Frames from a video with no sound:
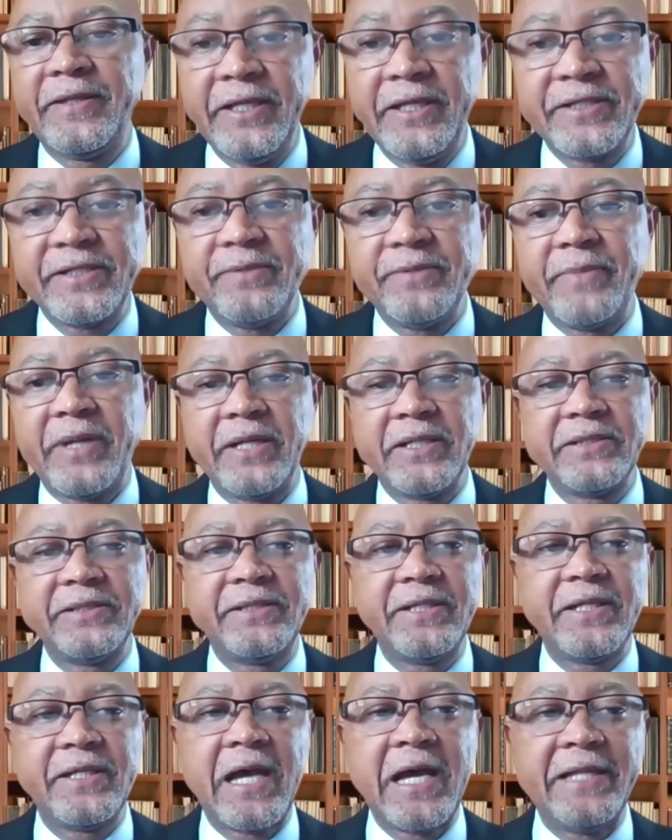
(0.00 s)
These,
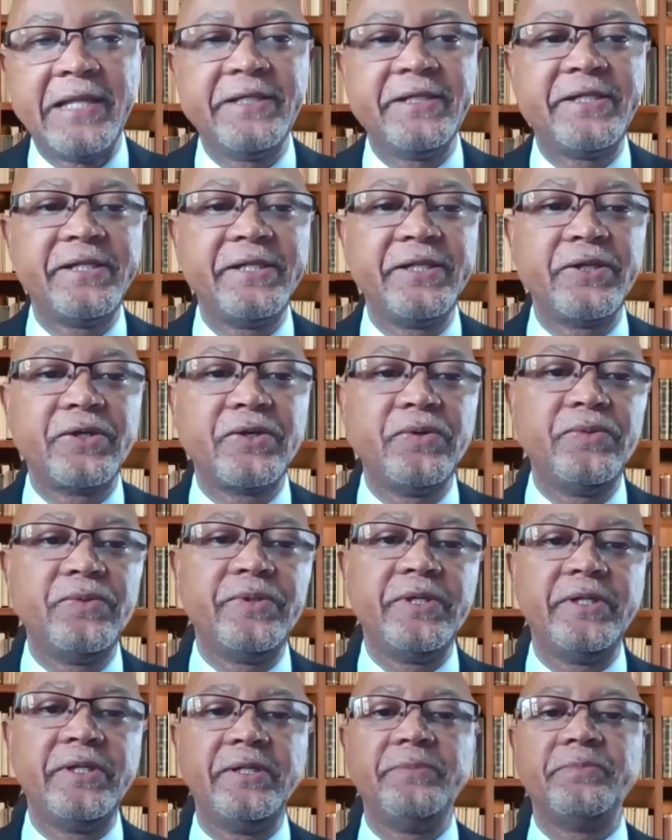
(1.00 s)
amongst others,
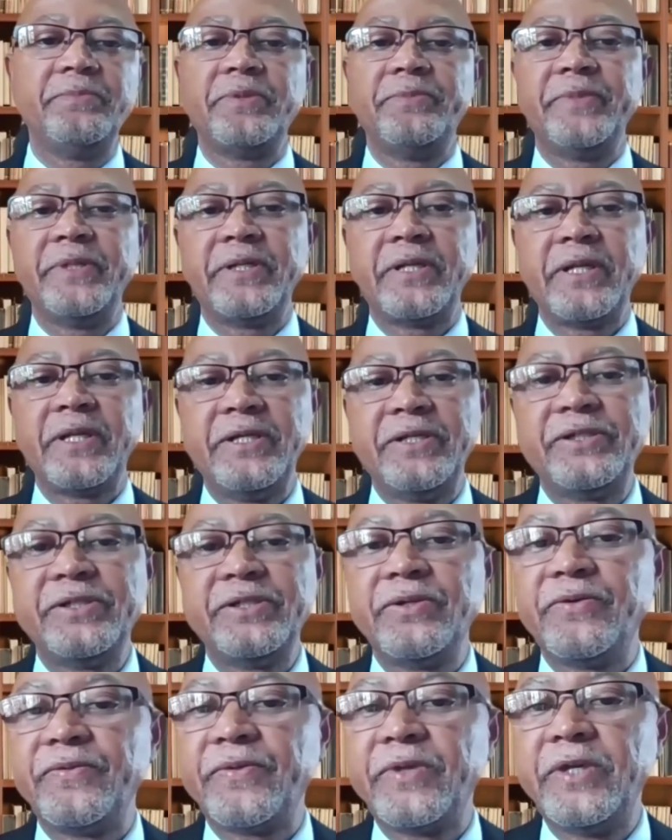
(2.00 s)
included the
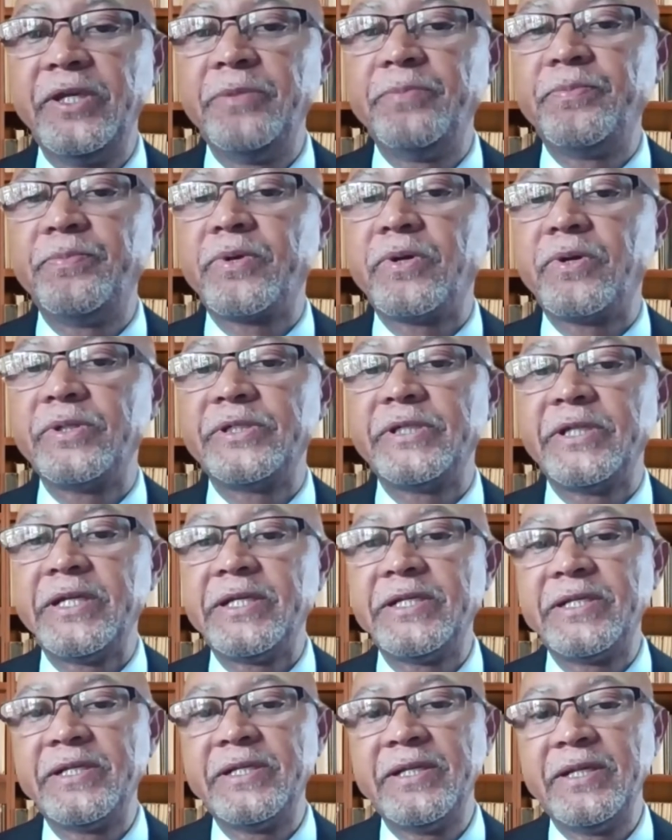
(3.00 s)
implementation of key
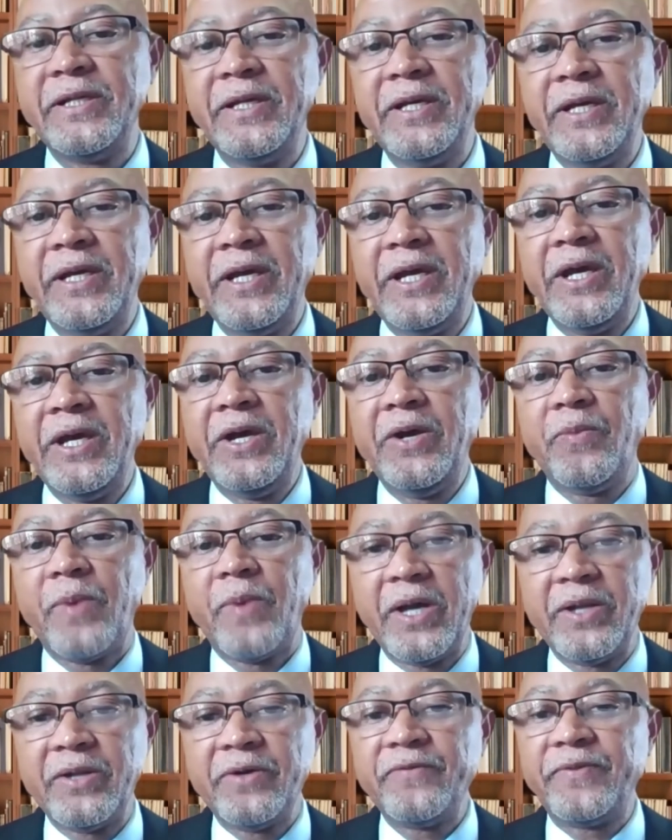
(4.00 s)
projects,
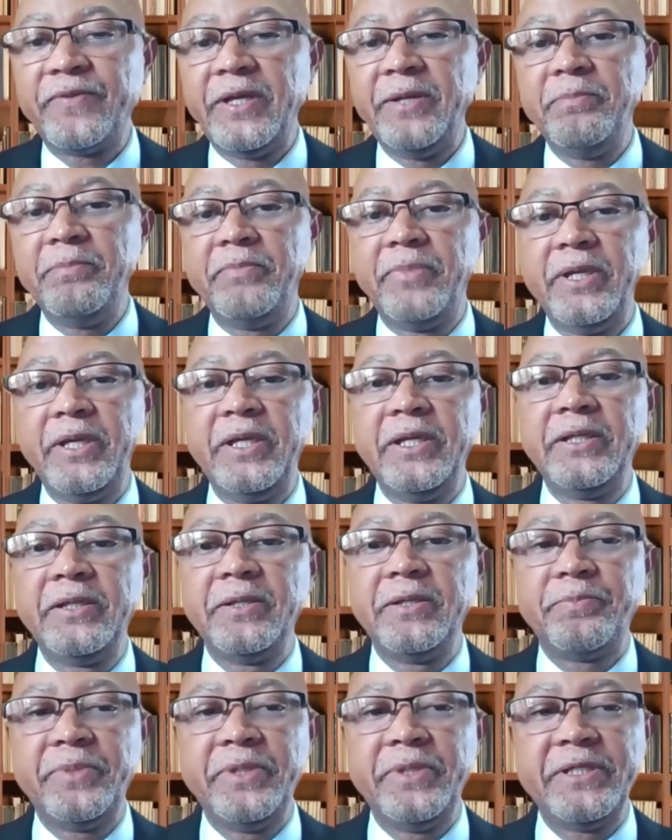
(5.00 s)
one of them
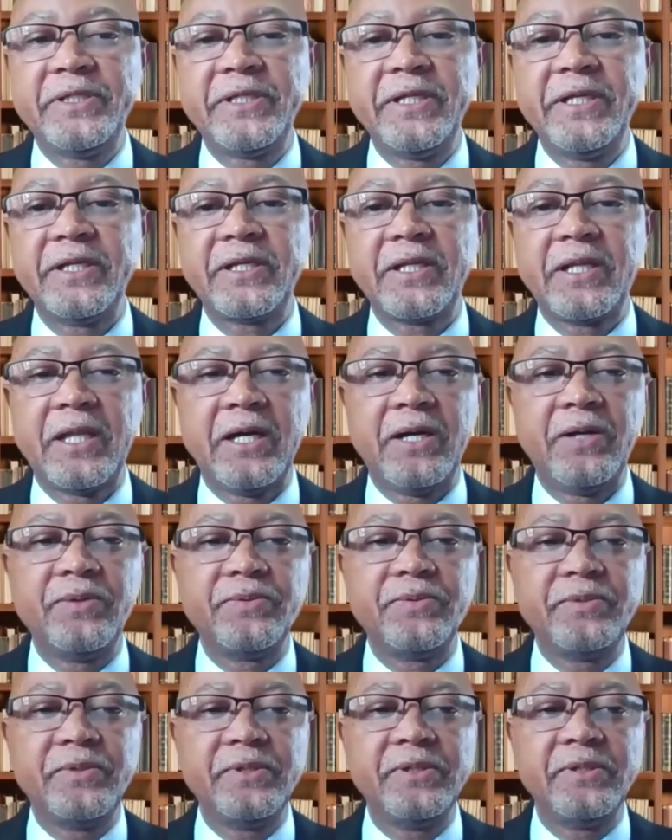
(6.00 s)
being the PSET
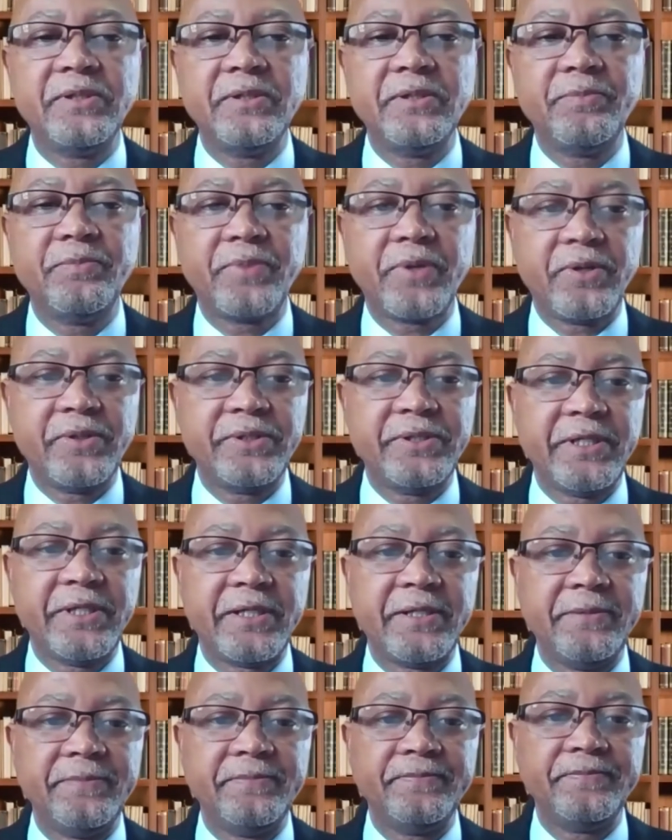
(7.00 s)
Cloud
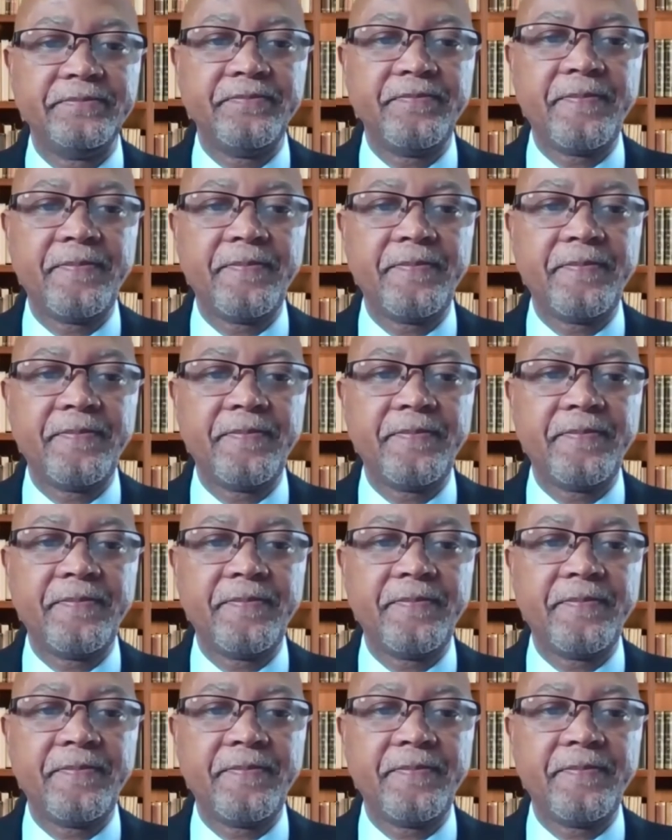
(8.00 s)
project.